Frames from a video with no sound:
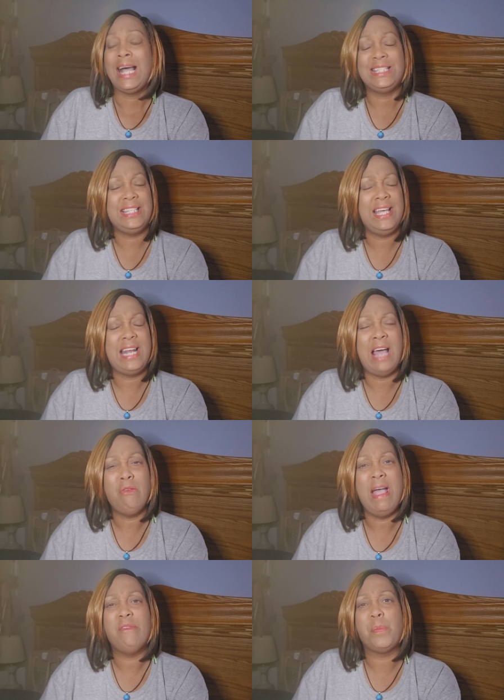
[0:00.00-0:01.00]
I said, I
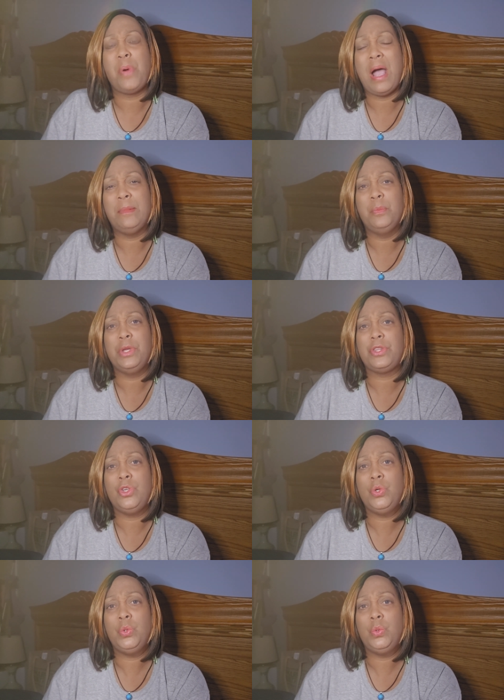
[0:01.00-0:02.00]
don't have a problem with
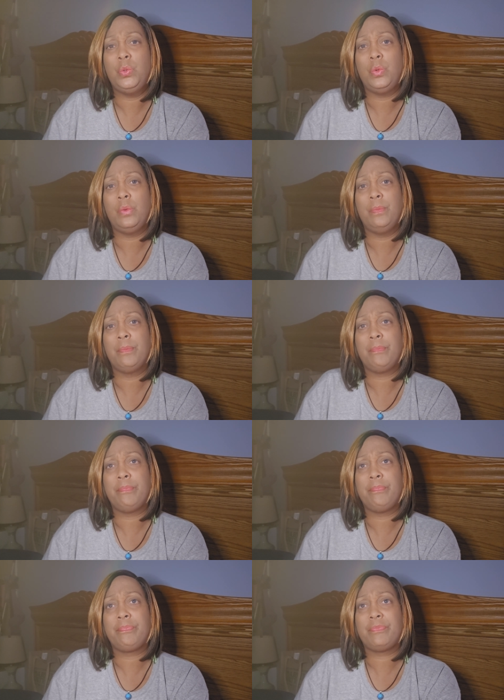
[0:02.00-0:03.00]
you.
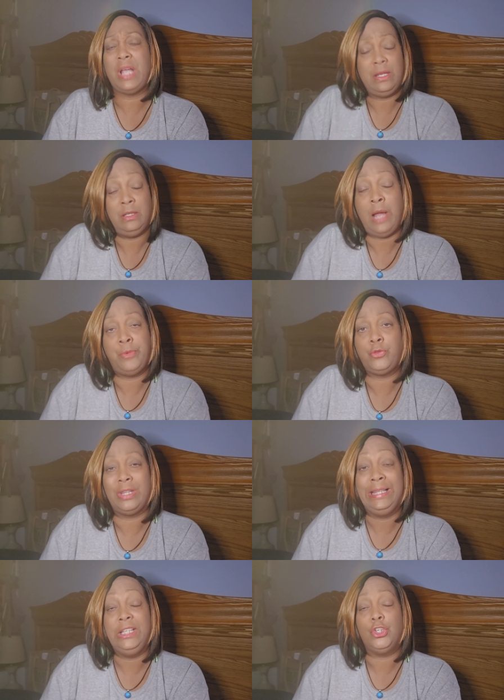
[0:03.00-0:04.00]
I, I wrote
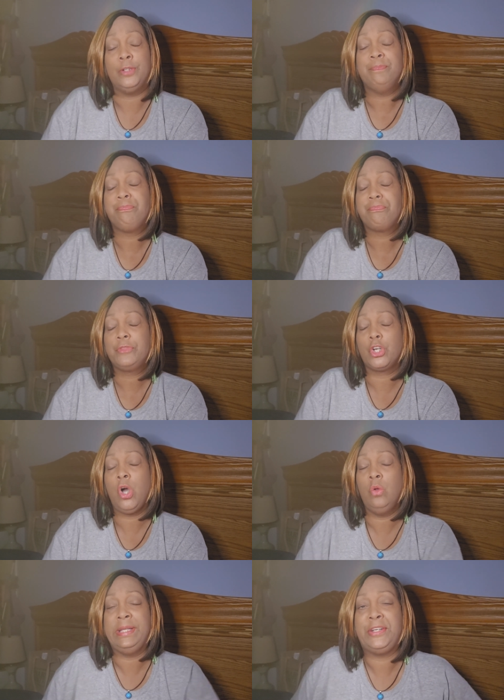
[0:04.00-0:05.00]
the leader, the
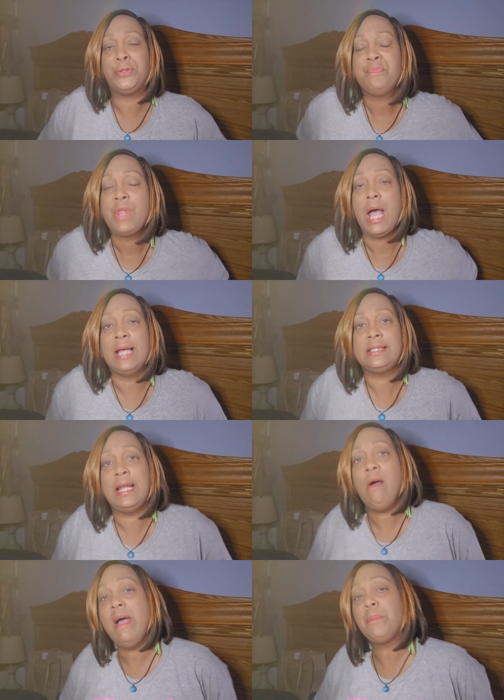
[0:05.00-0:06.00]
cult leader. I
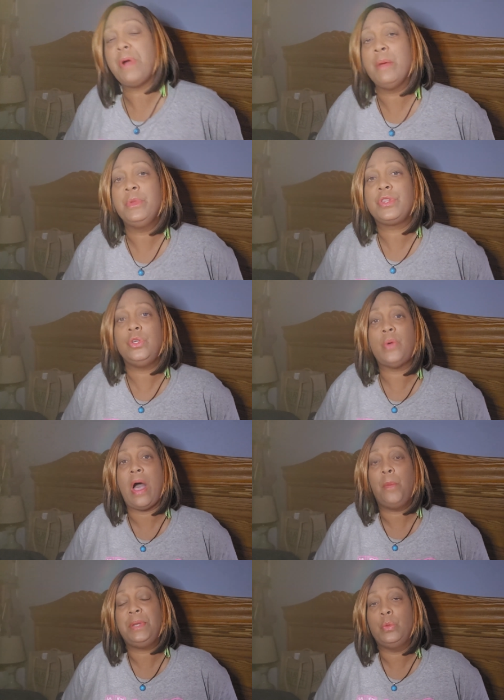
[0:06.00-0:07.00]
said, I don't have a problem with you
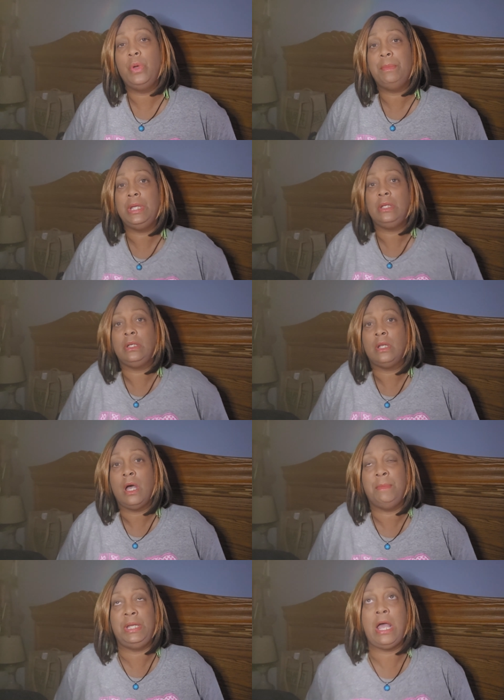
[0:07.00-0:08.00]
helping women,
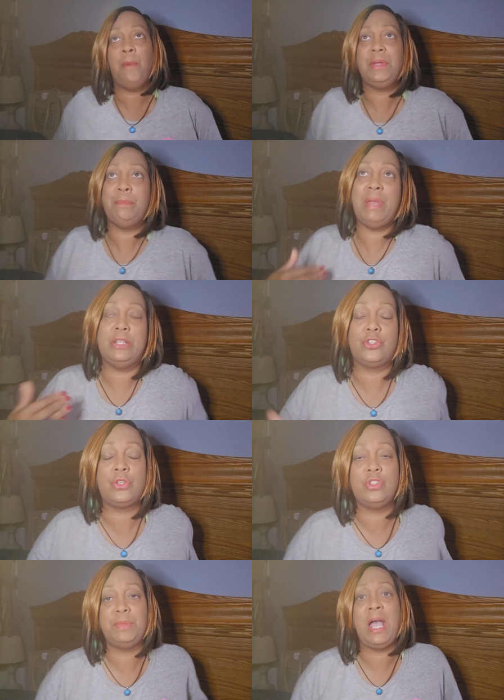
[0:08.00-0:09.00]
I mean, helping men,
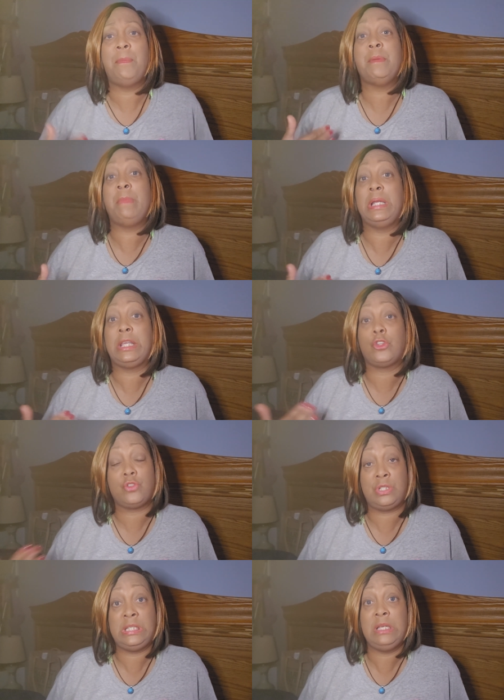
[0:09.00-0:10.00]
excuse me, helping men get their
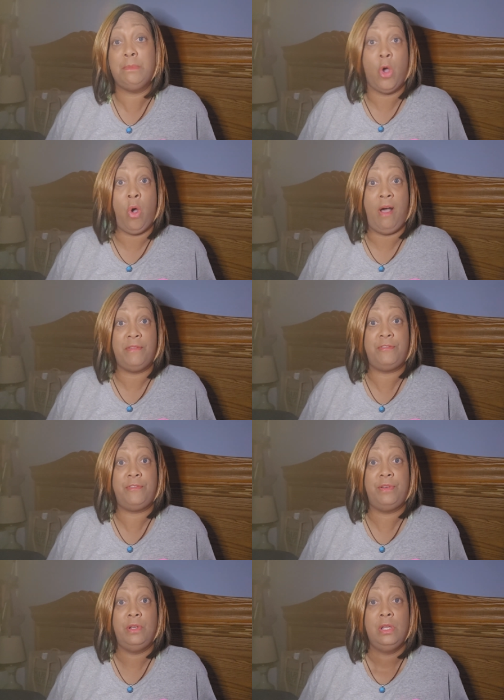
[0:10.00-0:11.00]
steam
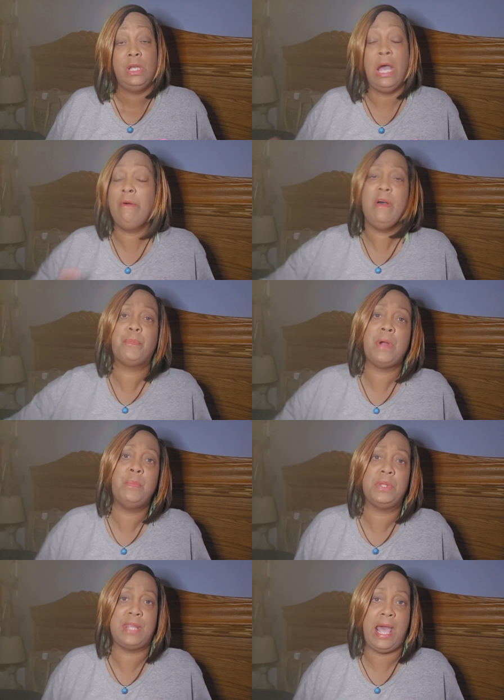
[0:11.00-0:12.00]
off. I don't have a
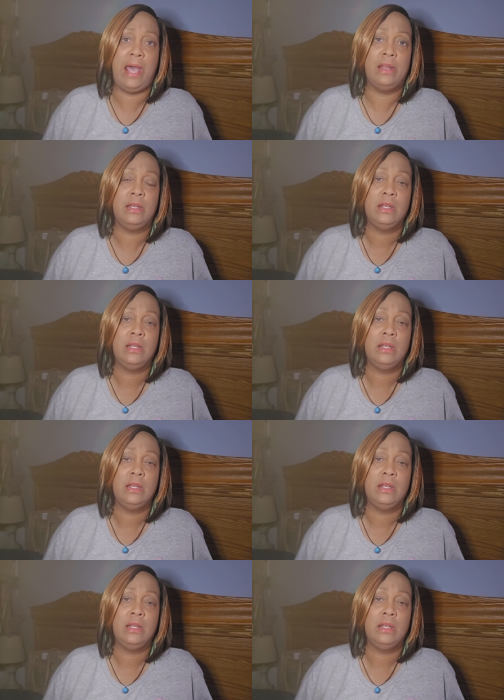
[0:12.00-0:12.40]
problem with that.